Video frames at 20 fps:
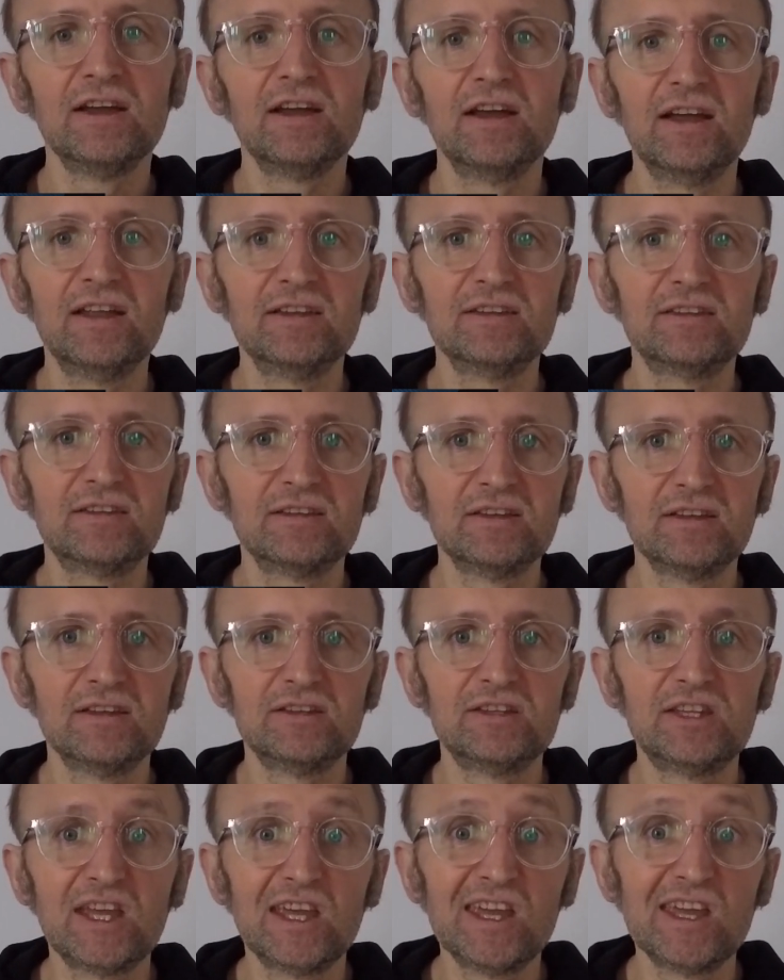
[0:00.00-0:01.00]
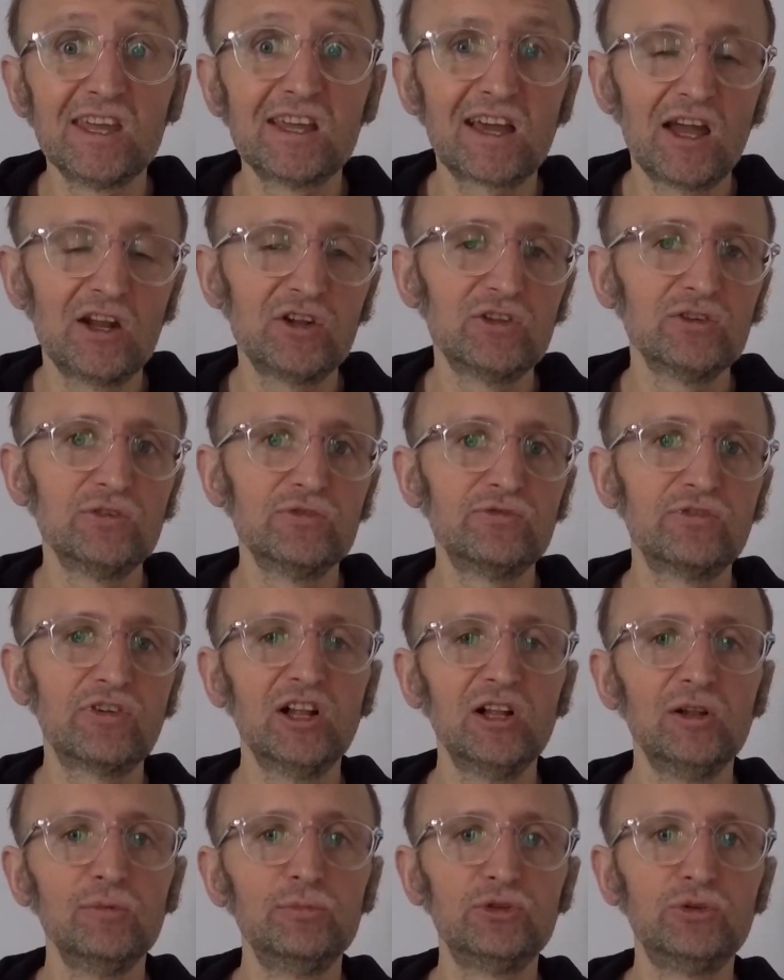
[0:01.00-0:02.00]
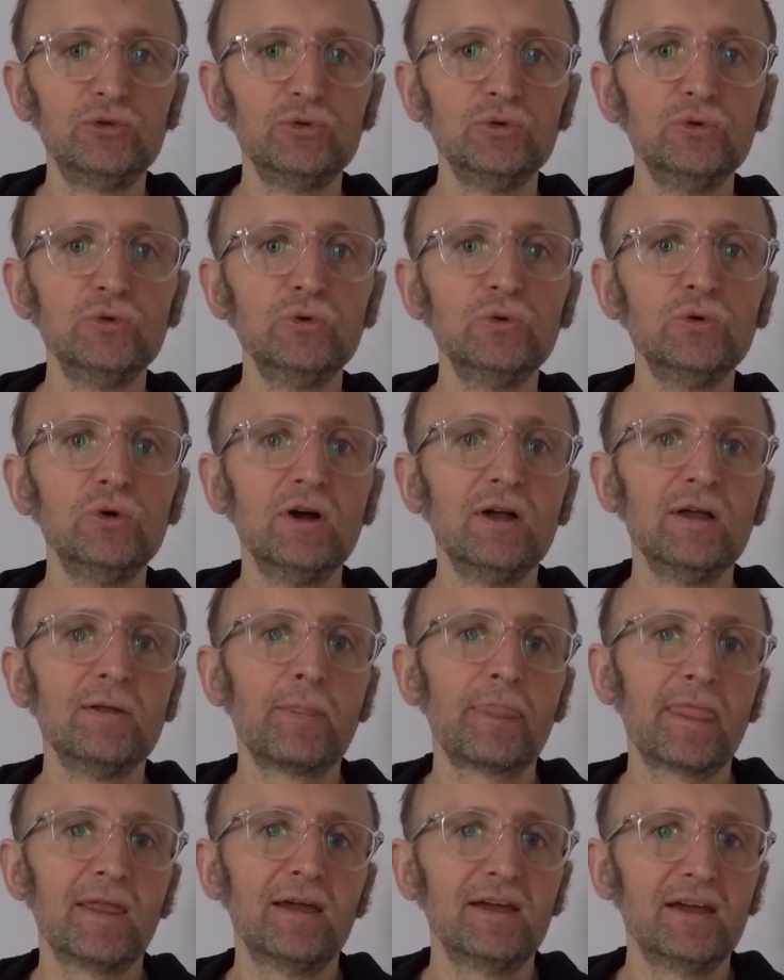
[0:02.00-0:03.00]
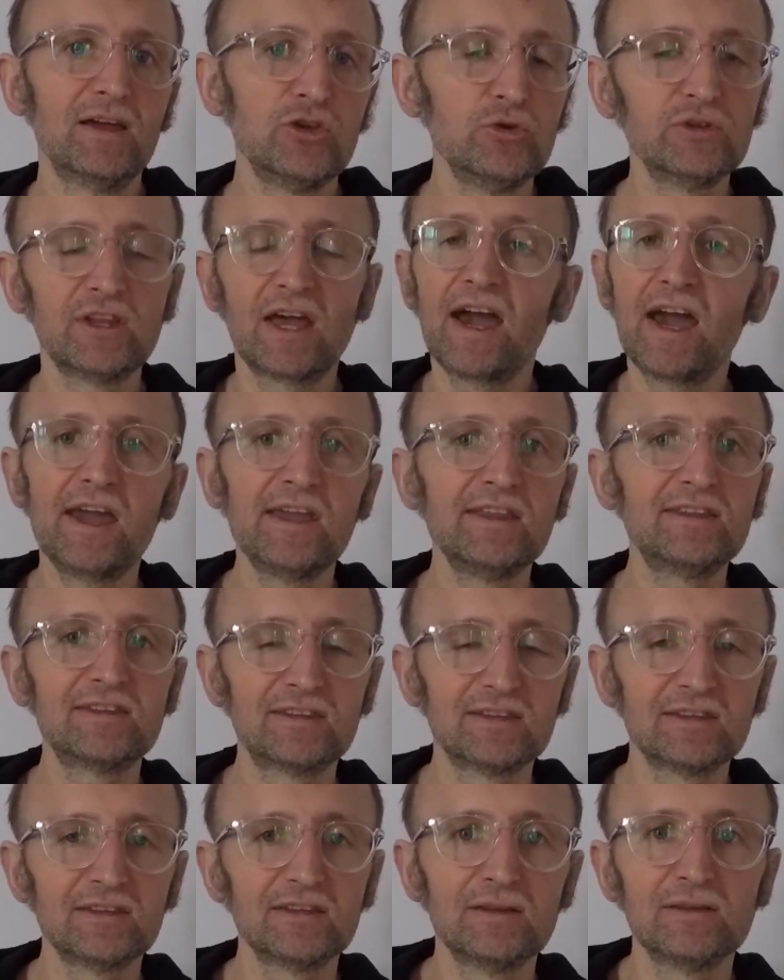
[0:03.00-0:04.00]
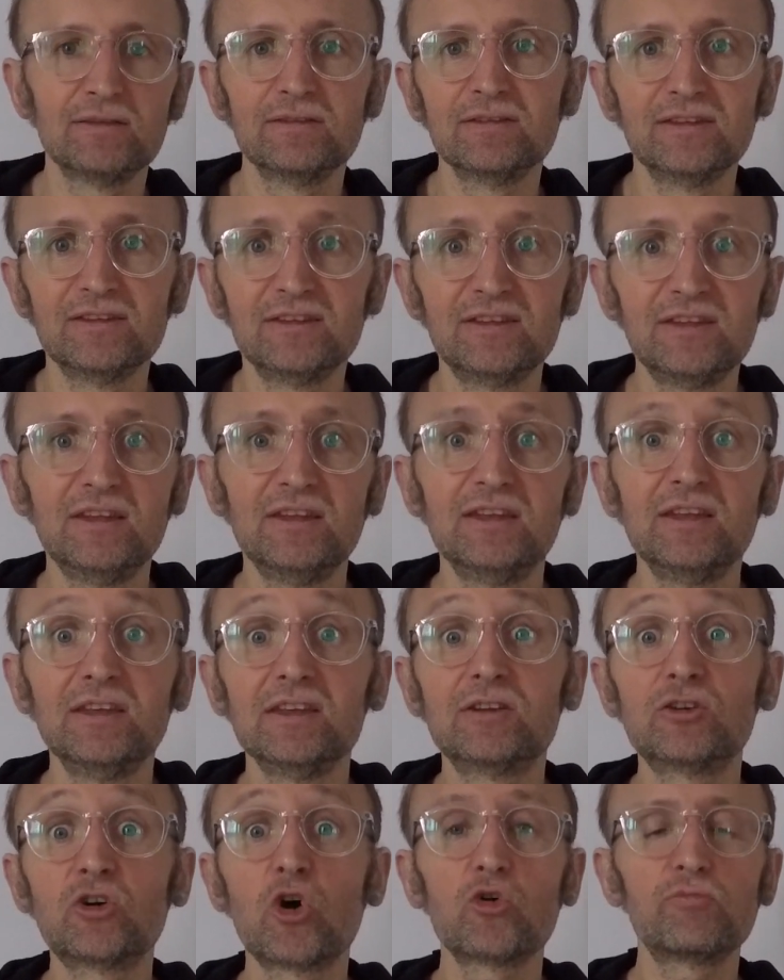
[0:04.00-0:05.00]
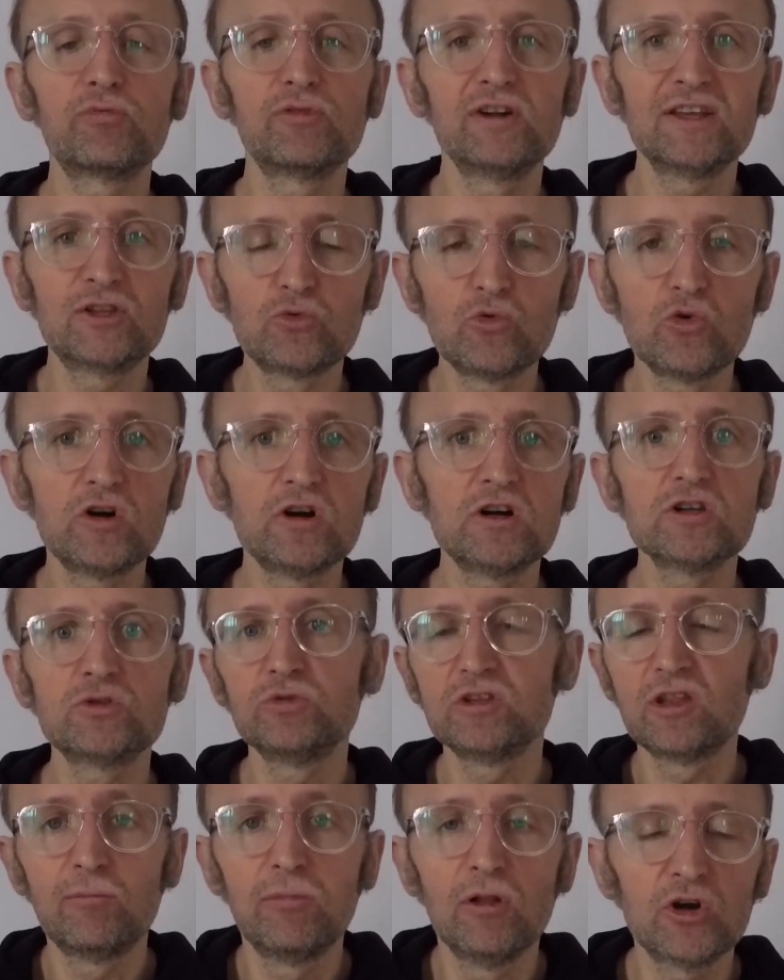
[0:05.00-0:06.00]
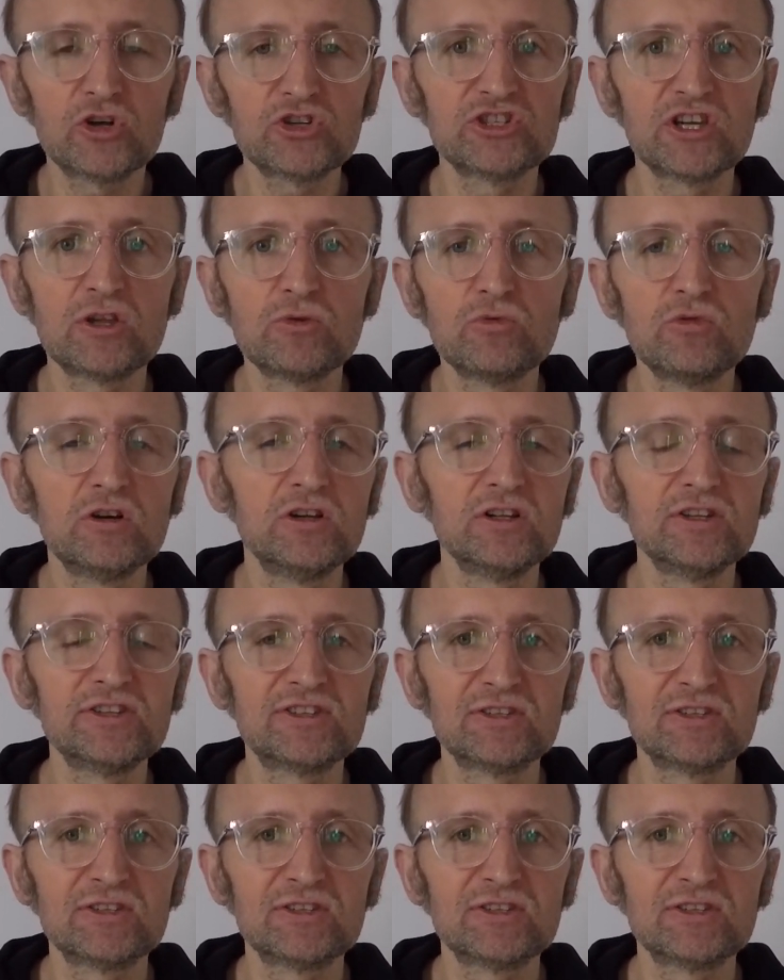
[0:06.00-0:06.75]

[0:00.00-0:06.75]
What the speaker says: and they kind of help to unite the corporate world with the blockchain world.